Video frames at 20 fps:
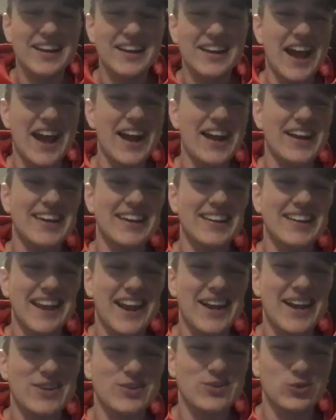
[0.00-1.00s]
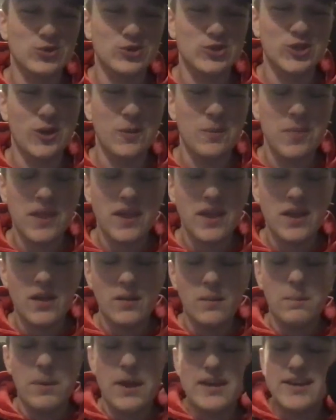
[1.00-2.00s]
I got kicked out of high school, so
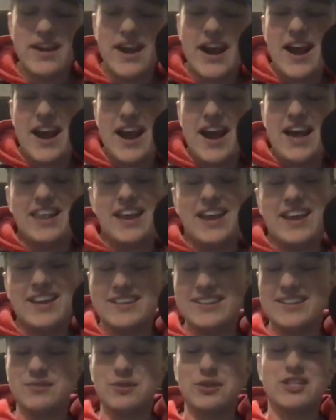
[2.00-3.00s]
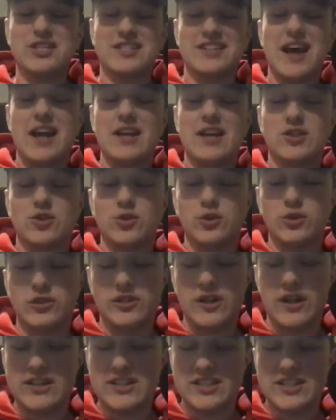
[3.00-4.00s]
which is not as cool.
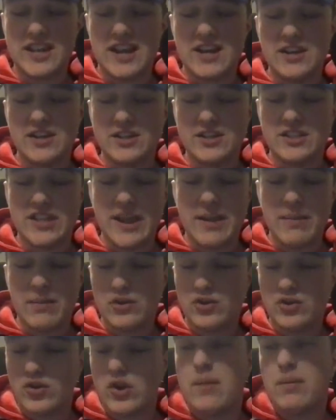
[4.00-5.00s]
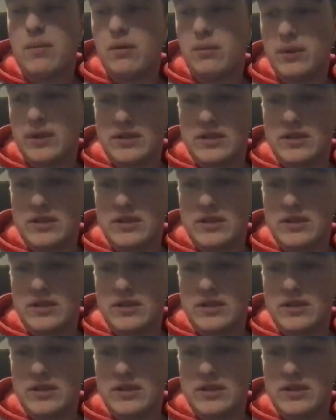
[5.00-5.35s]
So I just kind of just say I'm a dropout because